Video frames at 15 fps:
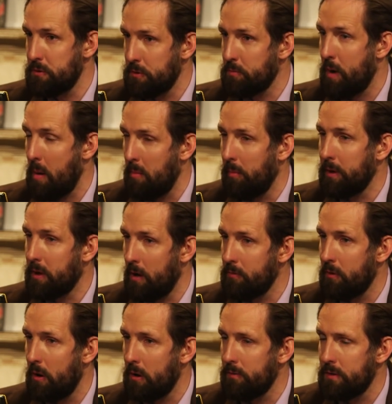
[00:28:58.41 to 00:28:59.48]
you could probably
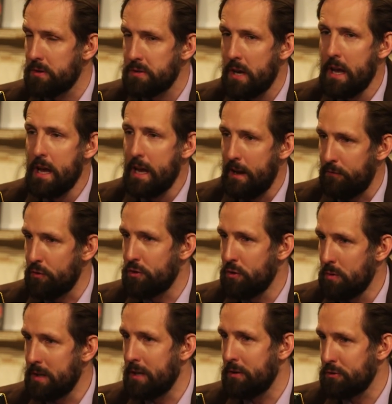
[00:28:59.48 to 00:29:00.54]
cover all of this. If you're
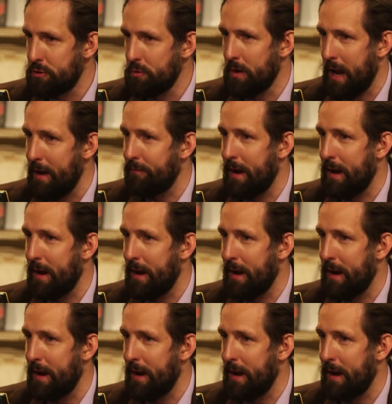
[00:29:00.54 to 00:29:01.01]
doing it in 2.5